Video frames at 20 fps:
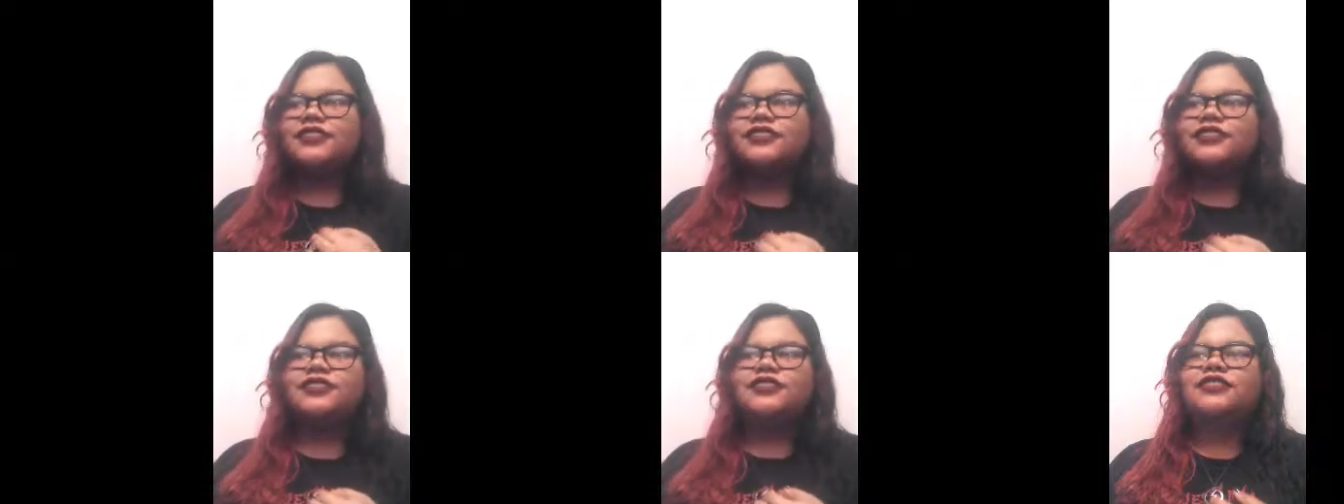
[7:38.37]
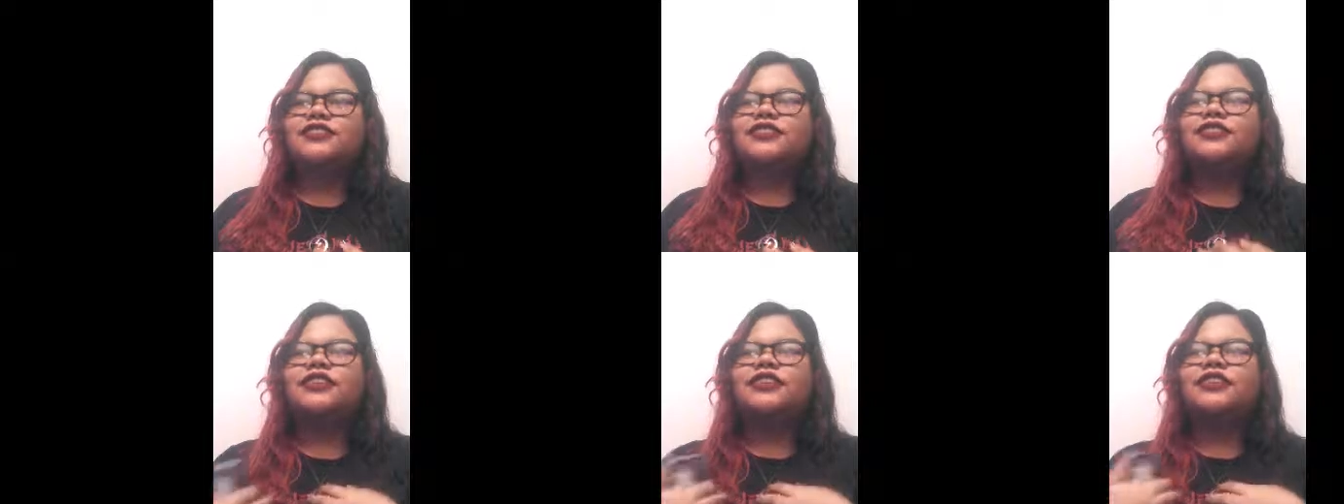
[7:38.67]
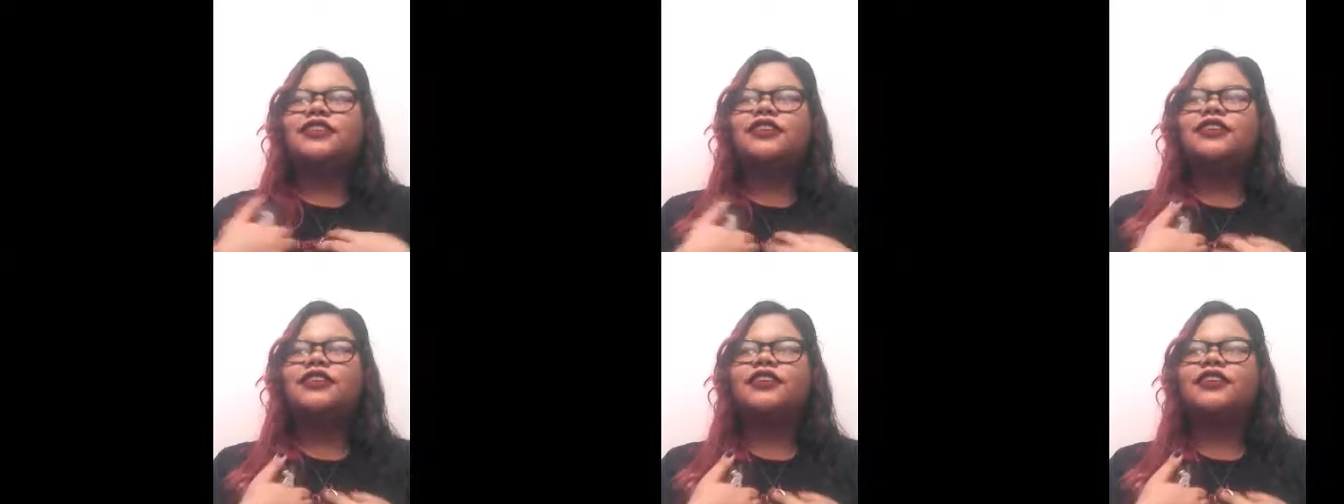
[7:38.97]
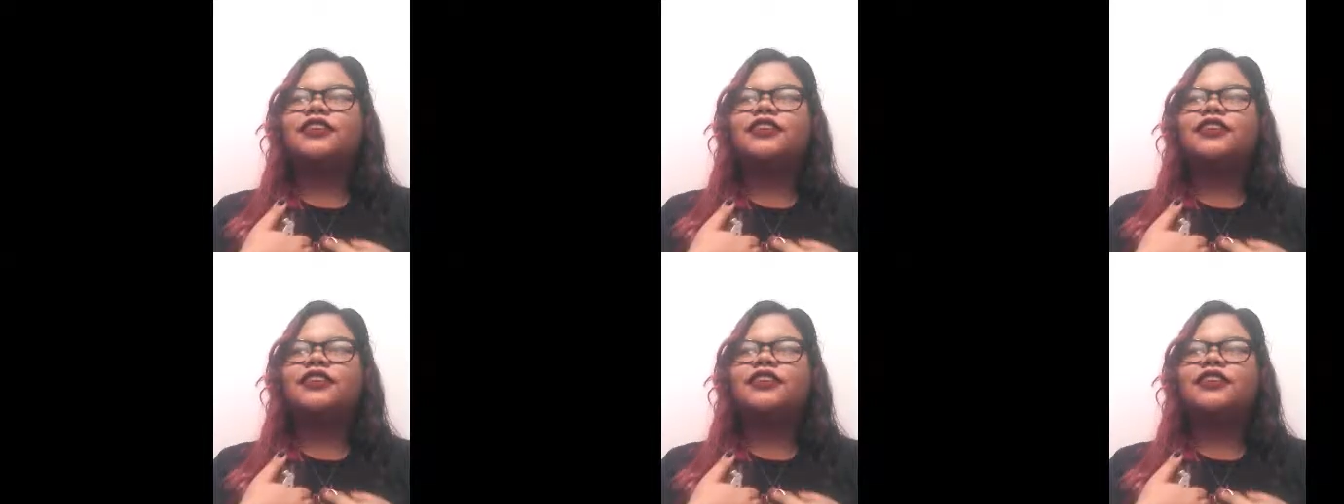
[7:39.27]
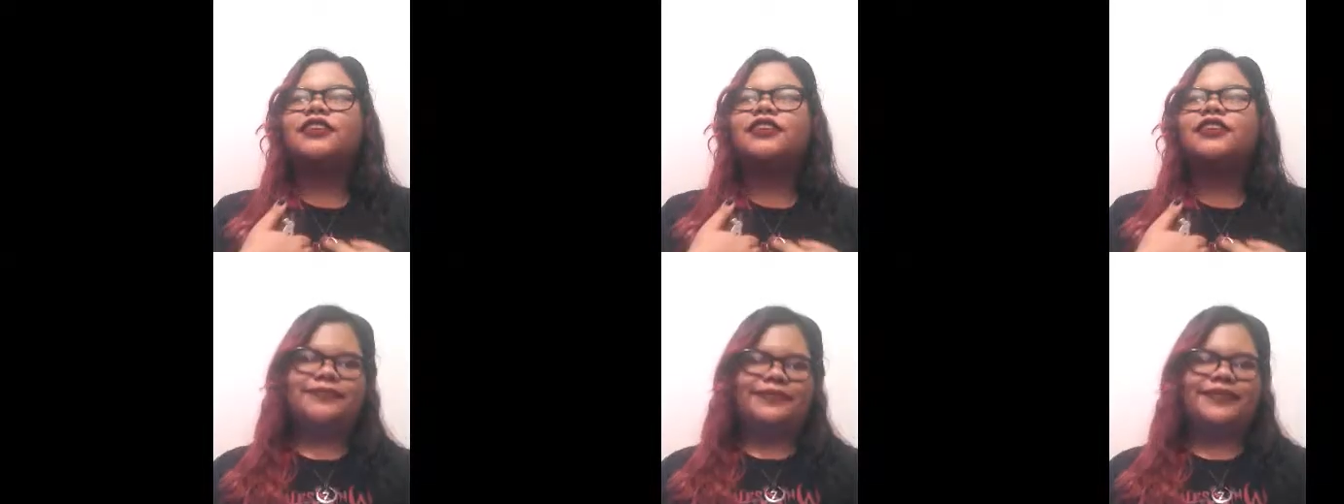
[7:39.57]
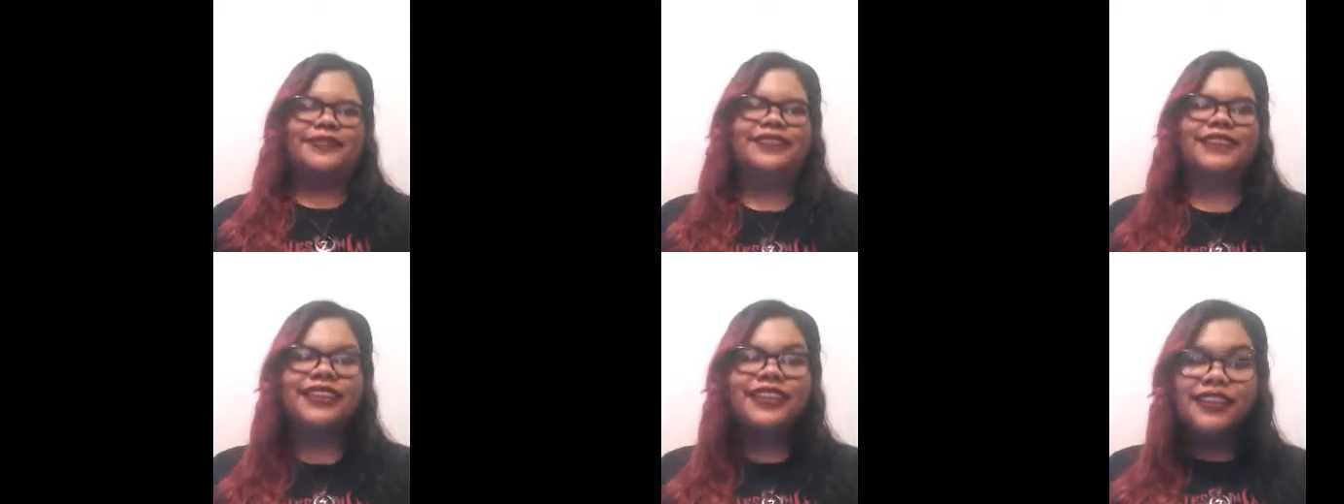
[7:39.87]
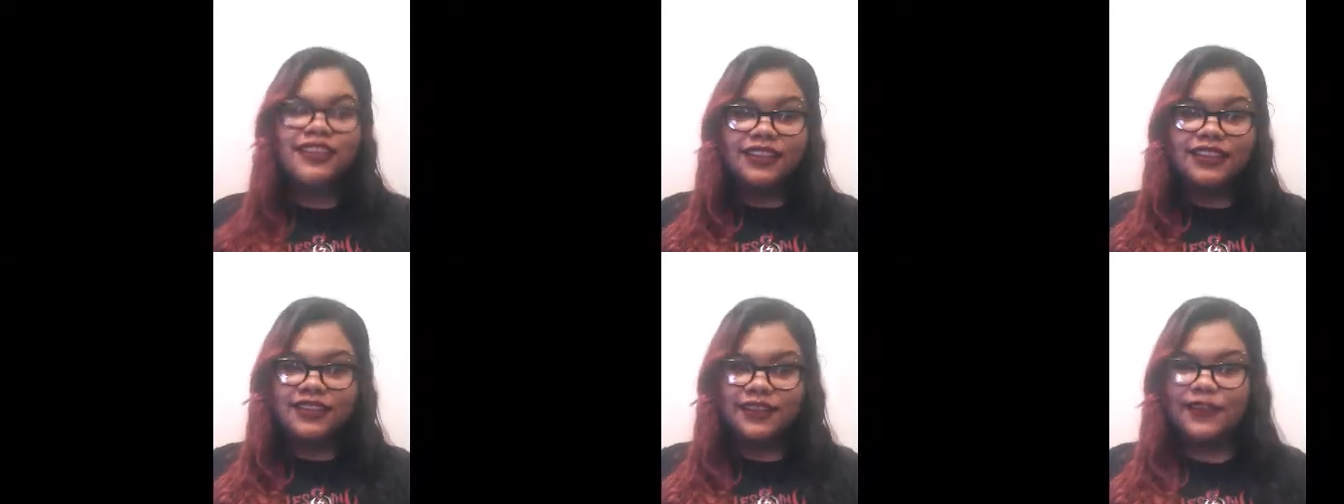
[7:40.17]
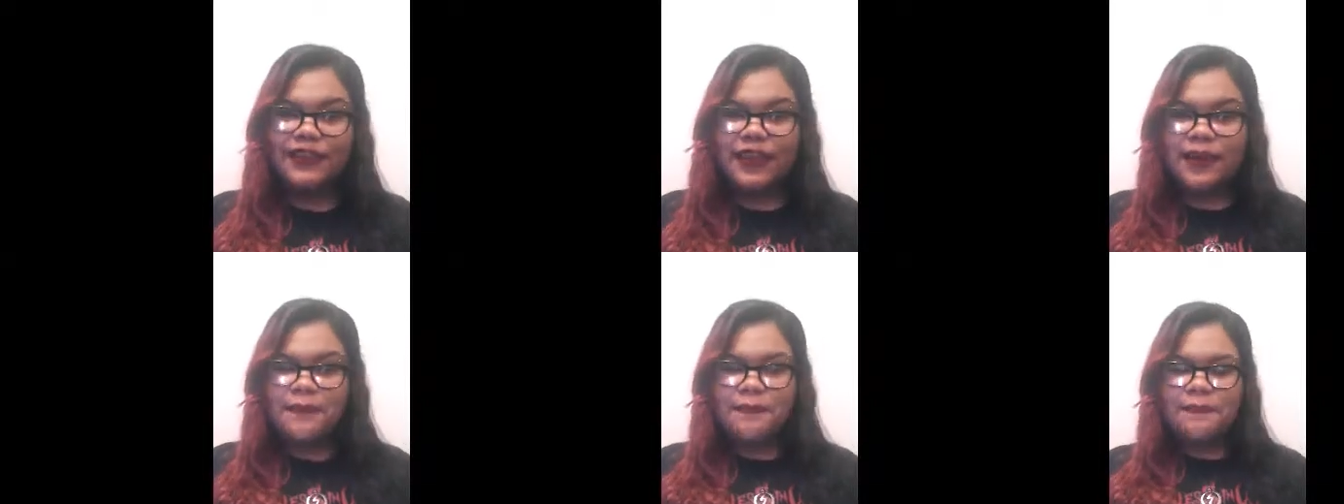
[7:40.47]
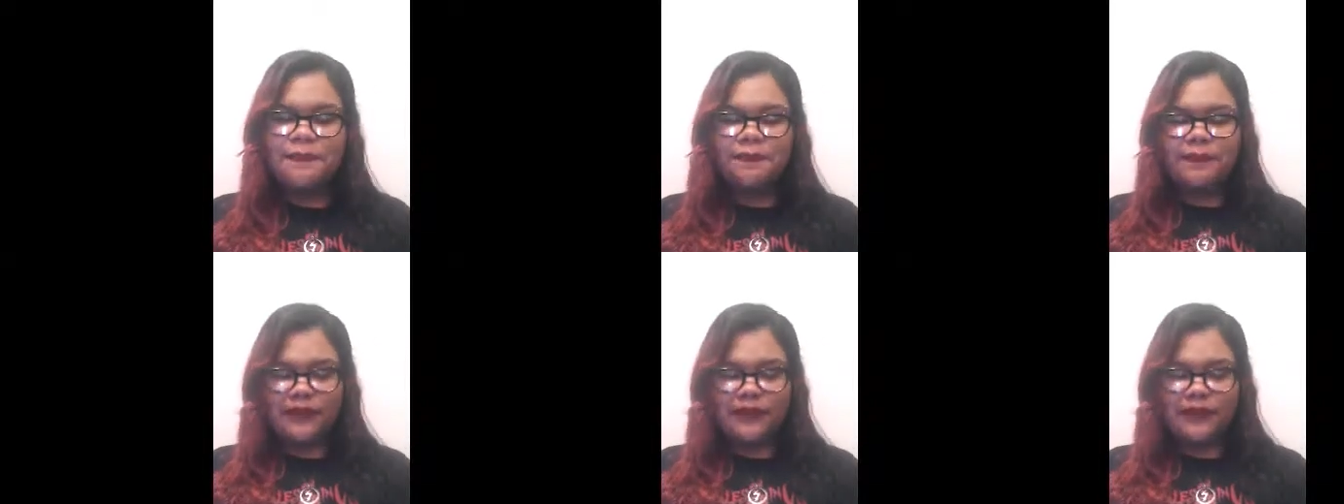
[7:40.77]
and just, oh my god. So yeah.